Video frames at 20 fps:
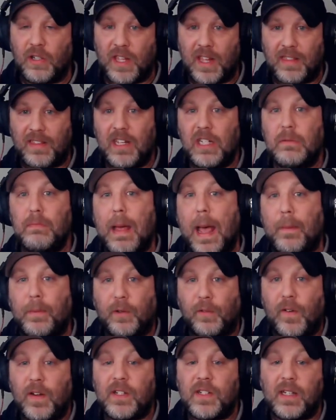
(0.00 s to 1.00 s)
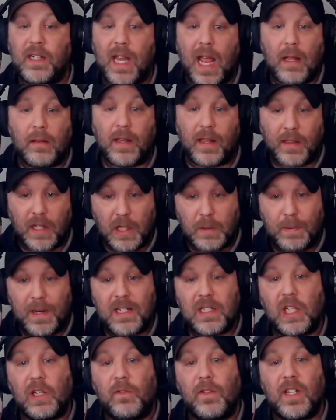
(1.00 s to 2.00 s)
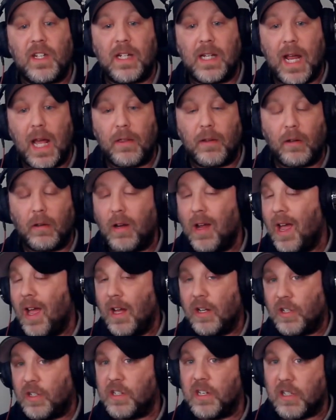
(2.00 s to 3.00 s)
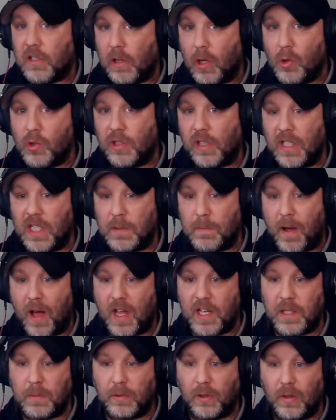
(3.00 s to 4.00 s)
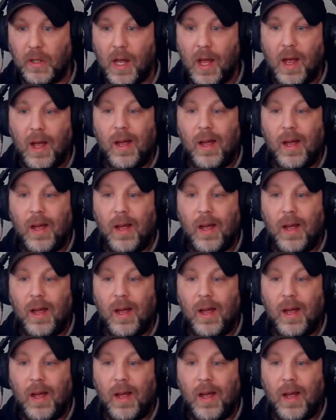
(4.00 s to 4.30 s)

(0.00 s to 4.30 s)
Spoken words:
that these maps that these pieces fit together just as closely as possible.